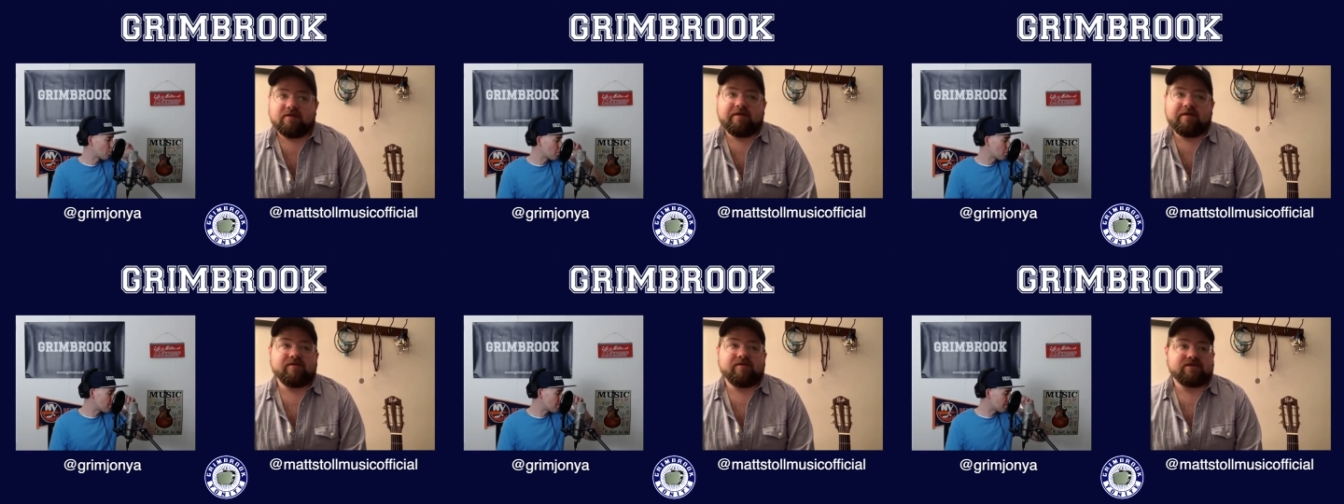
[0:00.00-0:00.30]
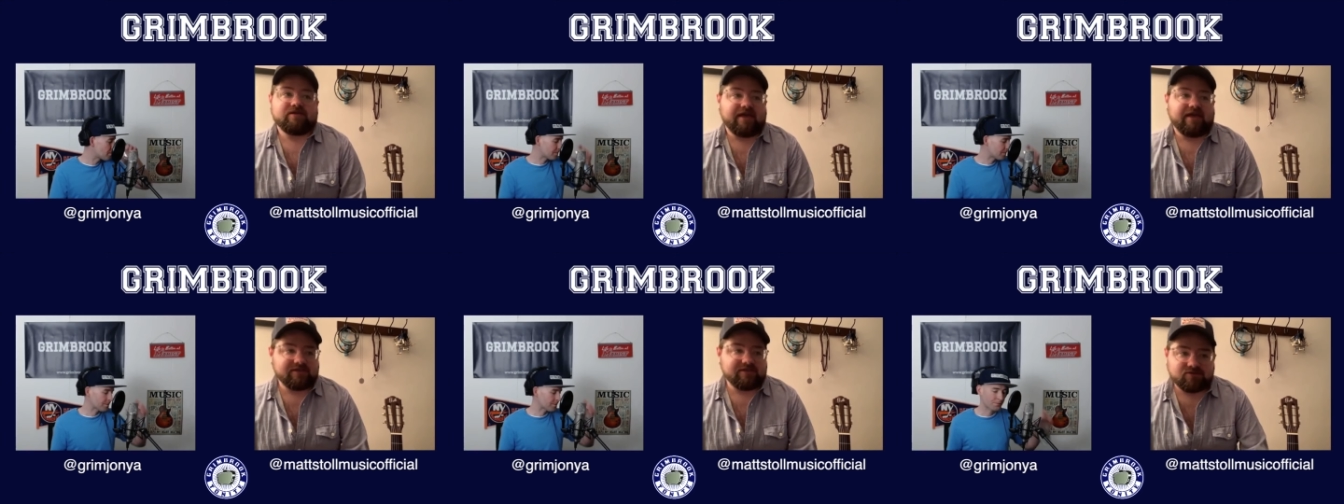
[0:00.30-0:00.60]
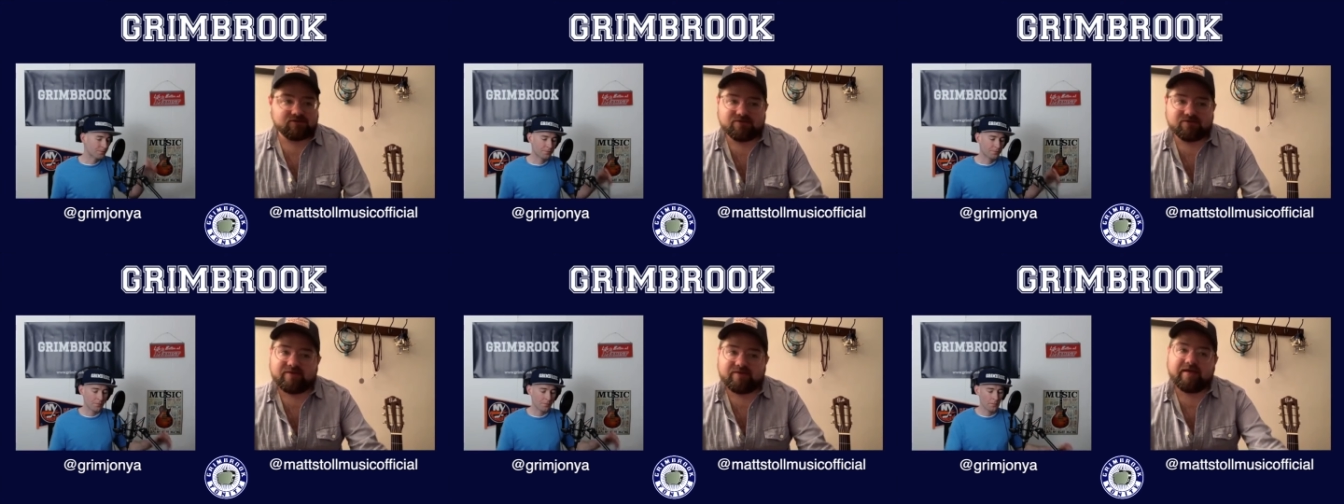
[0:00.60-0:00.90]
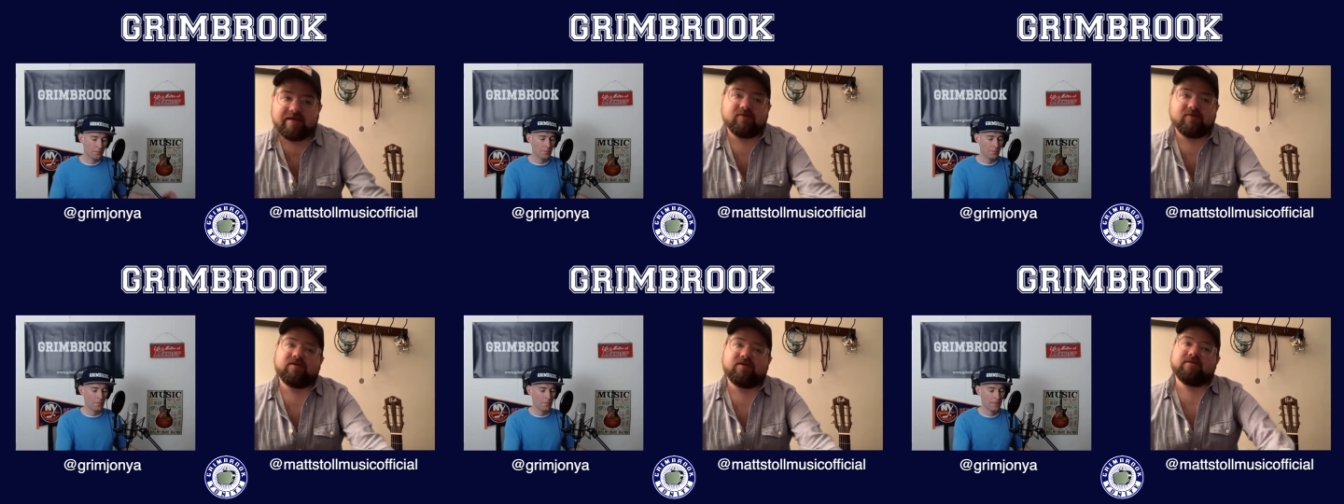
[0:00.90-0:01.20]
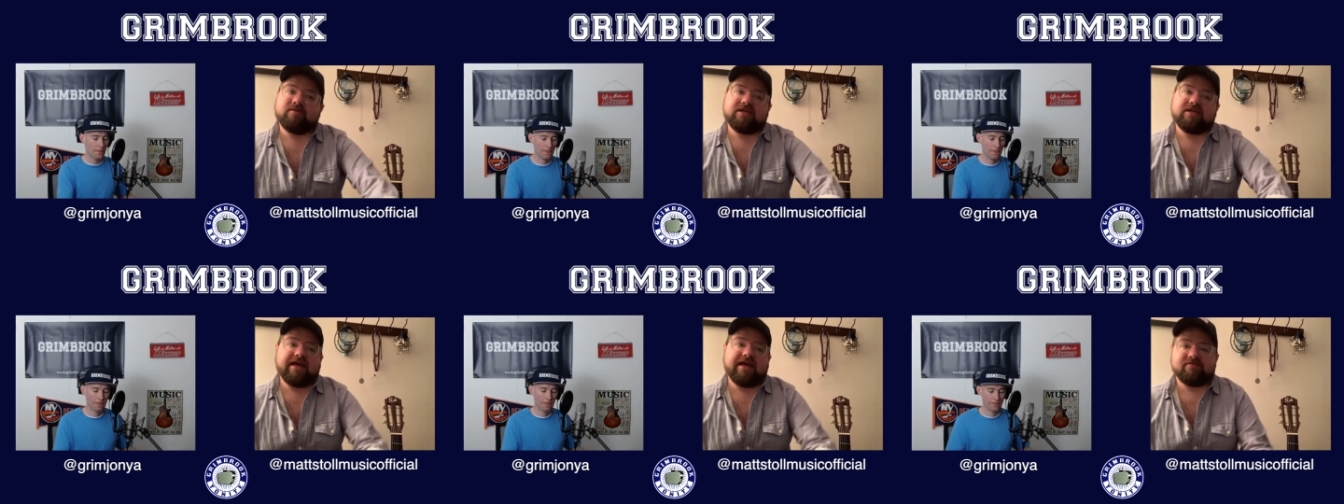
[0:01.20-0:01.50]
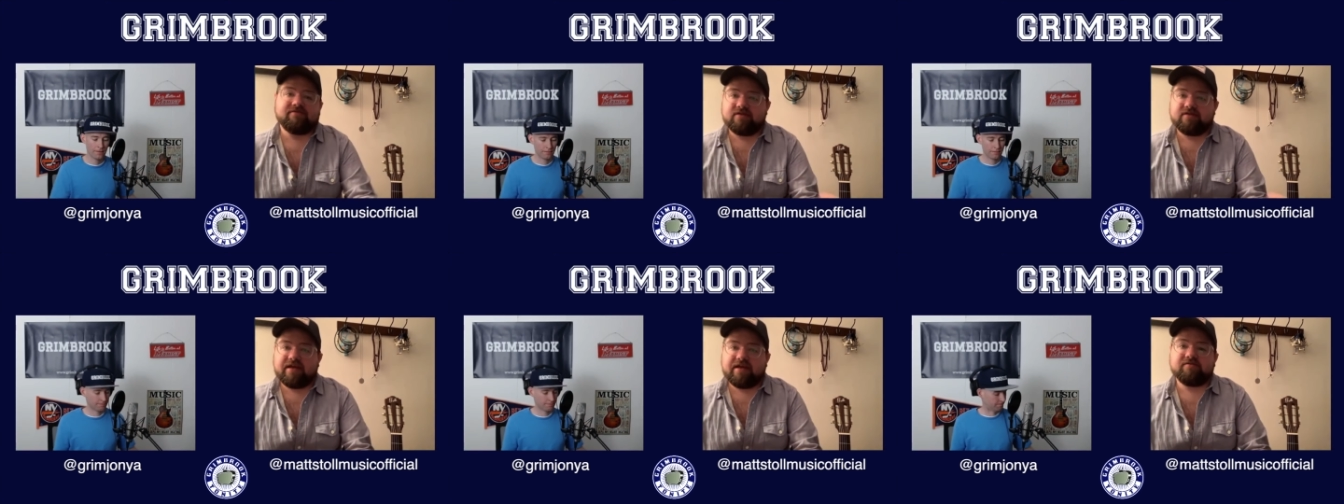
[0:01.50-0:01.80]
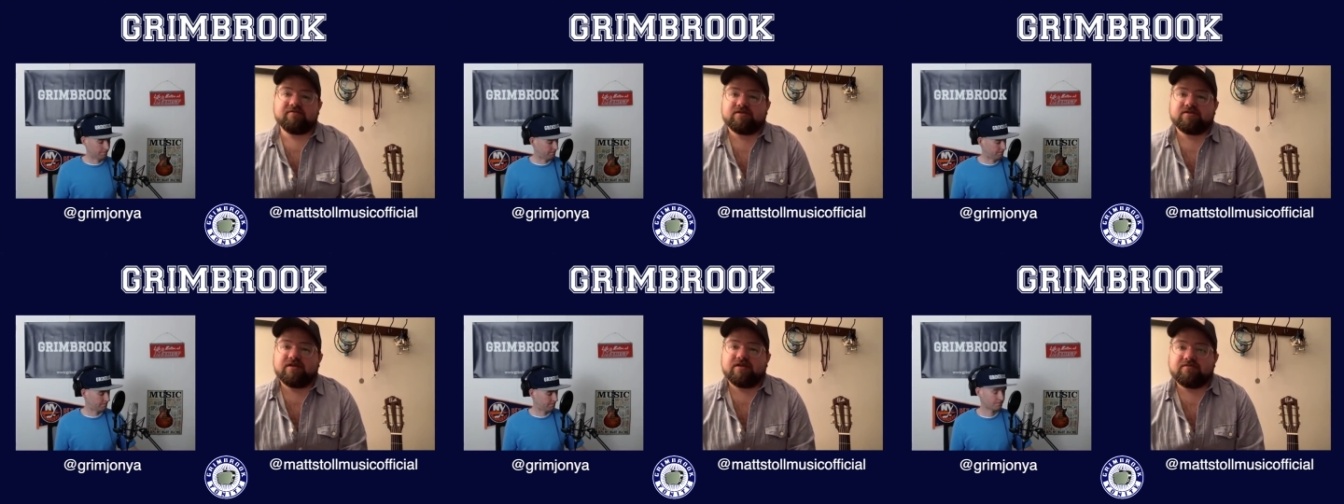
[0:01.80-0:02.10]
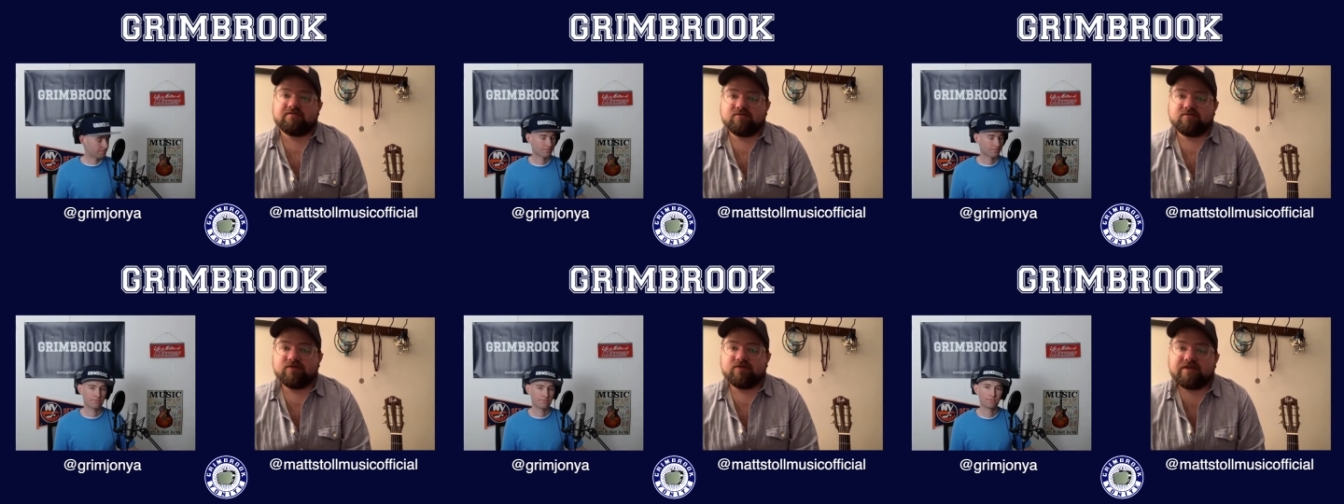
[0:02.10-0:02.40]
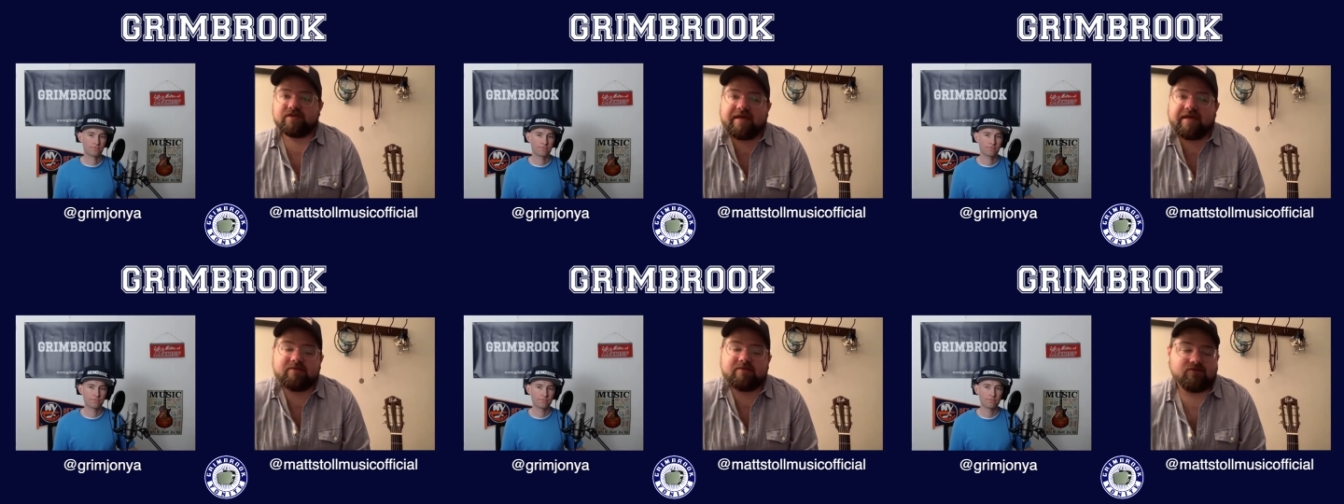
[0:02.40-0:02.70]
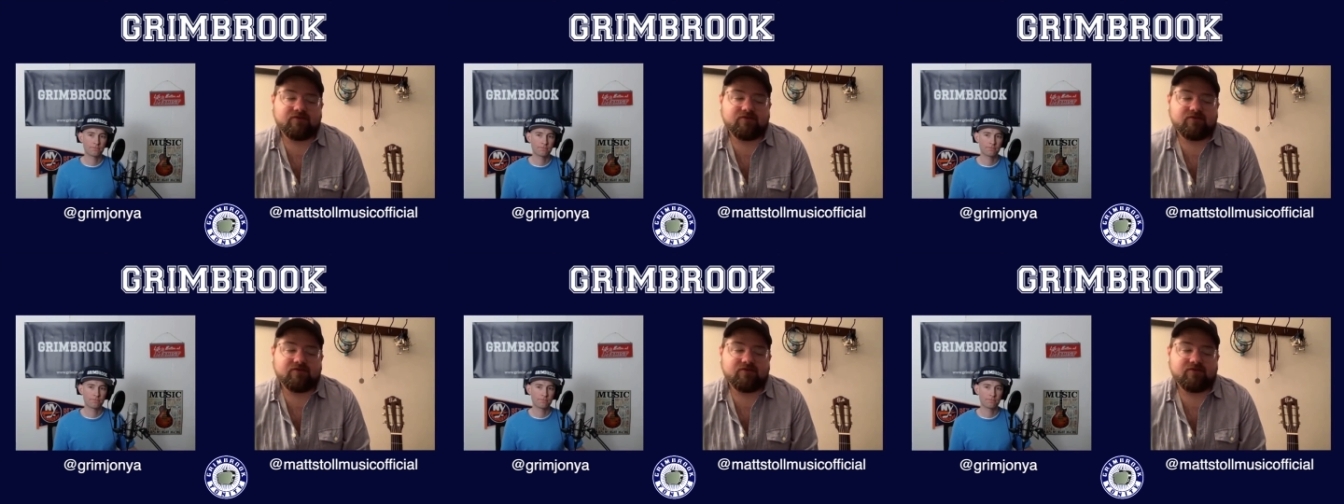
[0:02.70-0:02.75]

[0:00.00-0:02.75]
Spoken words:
I went to high school in Babylon, but then after that, I moved to